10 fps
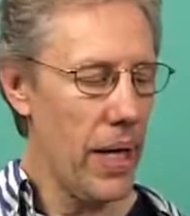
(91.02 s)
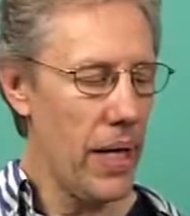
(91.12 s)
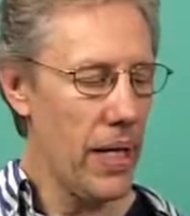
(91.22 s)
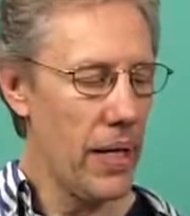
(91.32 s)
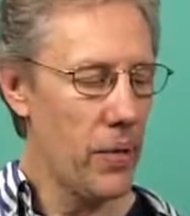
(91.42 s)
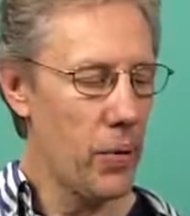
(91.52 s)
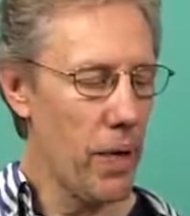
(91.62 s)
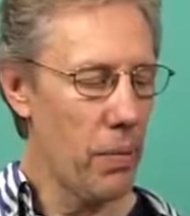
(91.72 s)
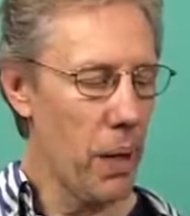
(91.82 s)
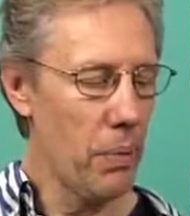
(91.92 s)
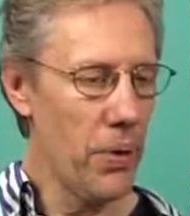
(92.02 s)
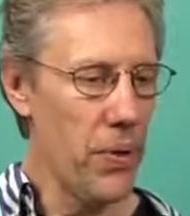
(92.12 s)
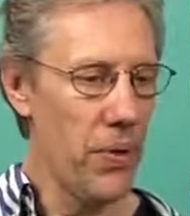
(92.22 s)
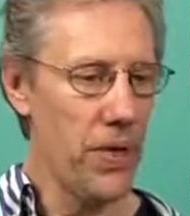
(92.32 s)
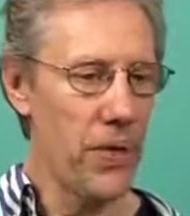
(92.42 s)
a 12-bar
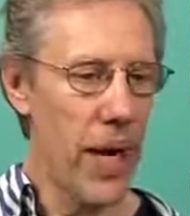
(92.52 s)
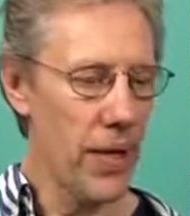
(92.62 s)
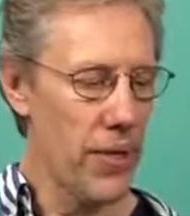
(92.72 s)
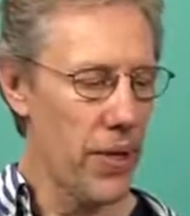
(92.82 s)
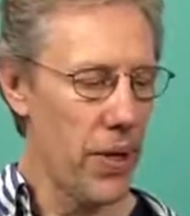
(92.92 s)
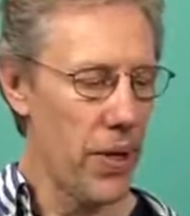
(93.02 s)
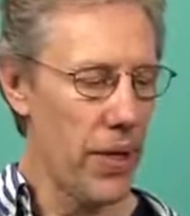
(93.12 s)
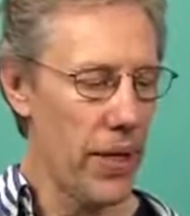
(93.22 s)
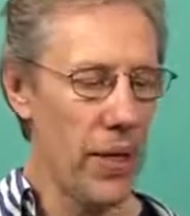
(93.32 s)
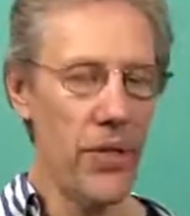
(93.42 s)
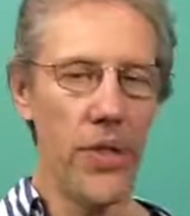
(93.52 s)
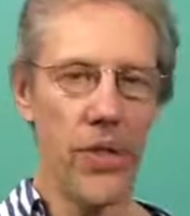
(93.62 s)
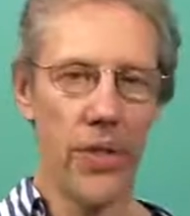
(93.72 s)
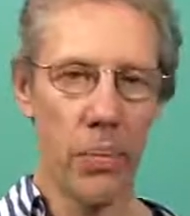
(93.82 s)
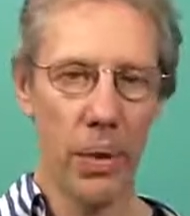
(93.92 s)
blues is not a song. It's
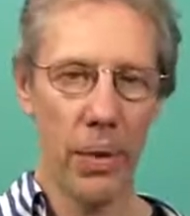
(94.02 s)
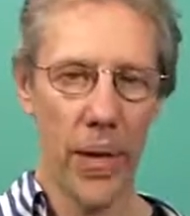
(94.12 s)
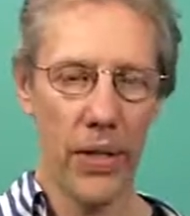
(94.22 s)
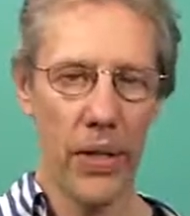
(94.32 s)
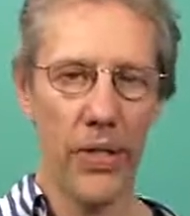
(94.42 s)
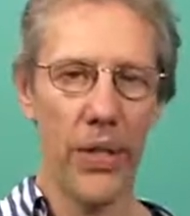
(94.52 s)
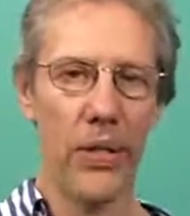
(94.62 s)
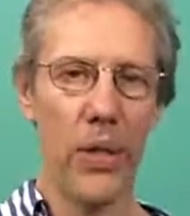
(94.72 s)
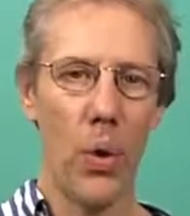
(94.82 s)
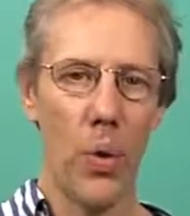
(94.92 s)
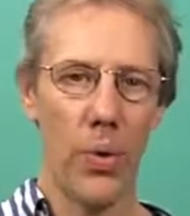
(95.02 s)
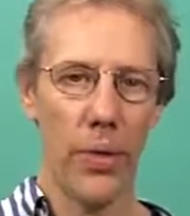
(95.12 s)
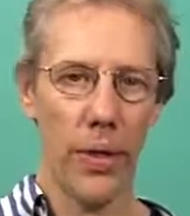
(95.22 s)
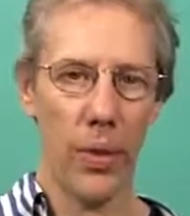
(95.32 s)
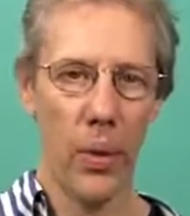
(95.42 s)
just the progression. It's just the
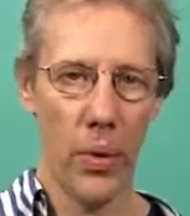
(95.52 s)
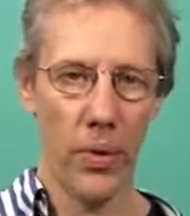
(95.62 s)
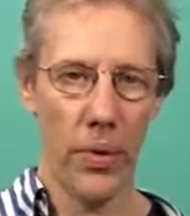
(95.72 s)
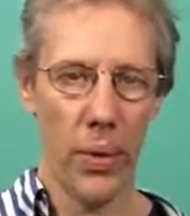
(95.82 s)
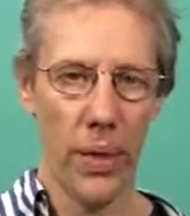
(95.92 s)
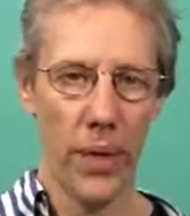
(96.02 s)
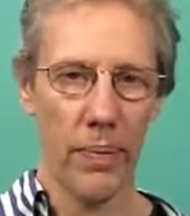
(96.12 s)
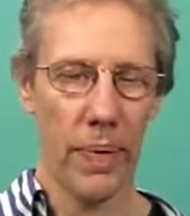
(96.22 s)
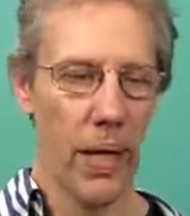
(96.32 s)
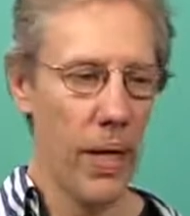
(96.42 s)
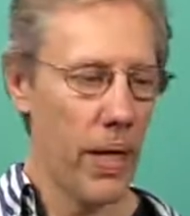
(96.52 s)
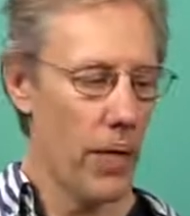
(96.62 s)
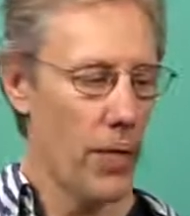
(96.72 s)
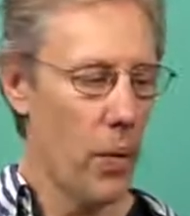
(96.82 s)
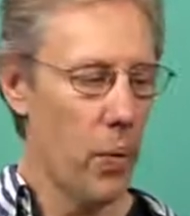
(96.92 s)
order that the chords go in.
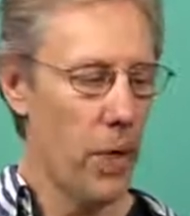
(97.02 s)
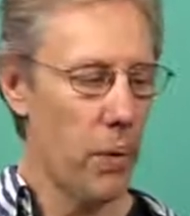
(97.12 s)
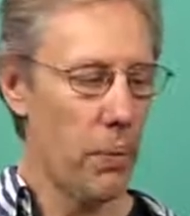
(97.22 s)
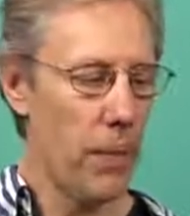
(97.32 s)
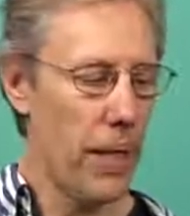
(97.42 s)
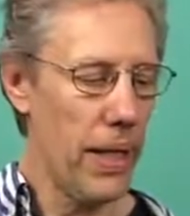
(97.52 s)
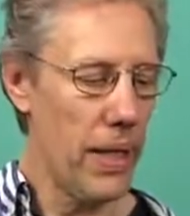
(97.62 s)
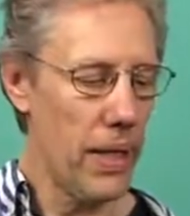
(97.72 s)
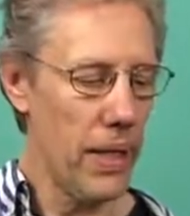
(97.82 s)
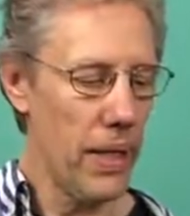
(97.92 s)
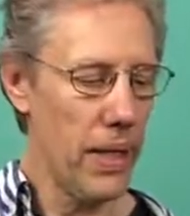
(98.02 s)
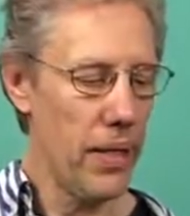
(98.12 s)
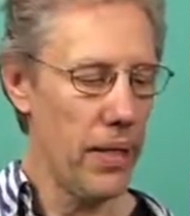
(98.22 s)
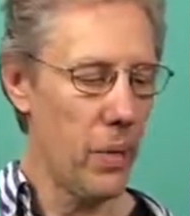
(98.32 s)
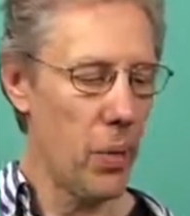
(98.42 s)
So we're going to play
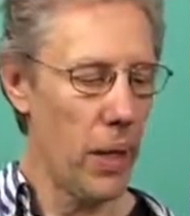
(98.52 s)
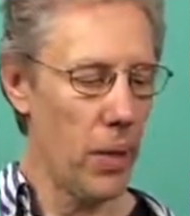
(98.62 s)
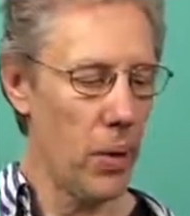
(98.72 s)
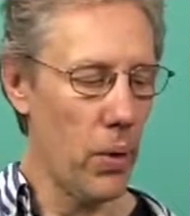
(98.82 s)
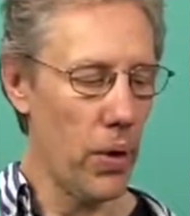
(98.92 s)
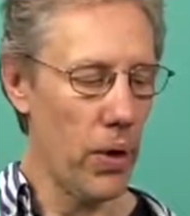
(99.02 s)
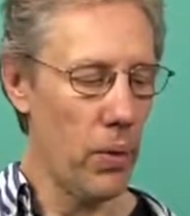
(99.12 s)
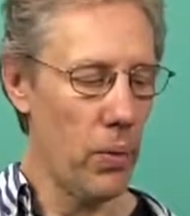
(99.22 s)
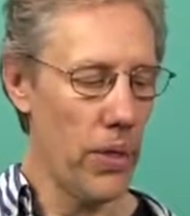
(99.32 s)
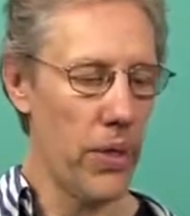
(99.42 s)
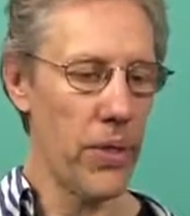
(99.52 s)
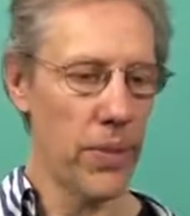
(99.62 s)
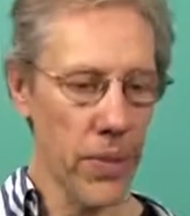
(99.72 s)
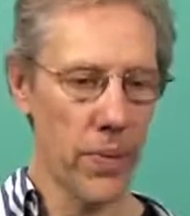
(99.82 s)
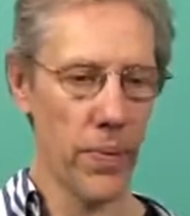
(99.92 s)
the 1 chord, which
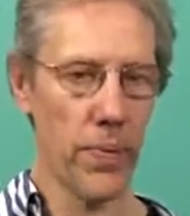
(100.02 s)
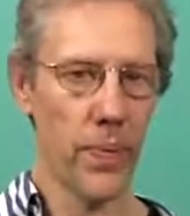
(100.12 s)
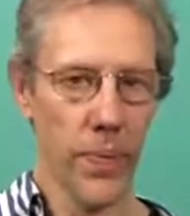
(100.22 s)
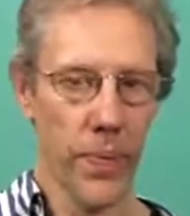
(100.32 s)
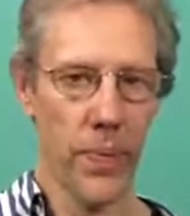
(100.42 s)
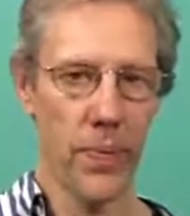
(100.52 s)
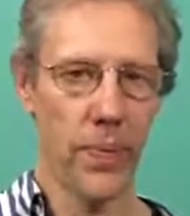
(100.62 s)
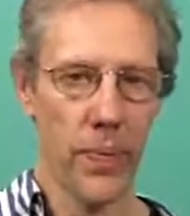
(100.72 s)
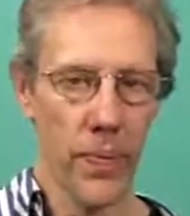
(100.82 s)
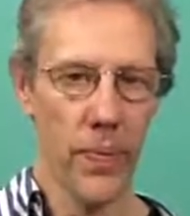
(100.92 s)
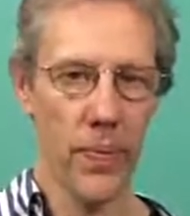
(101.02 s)
is, we're going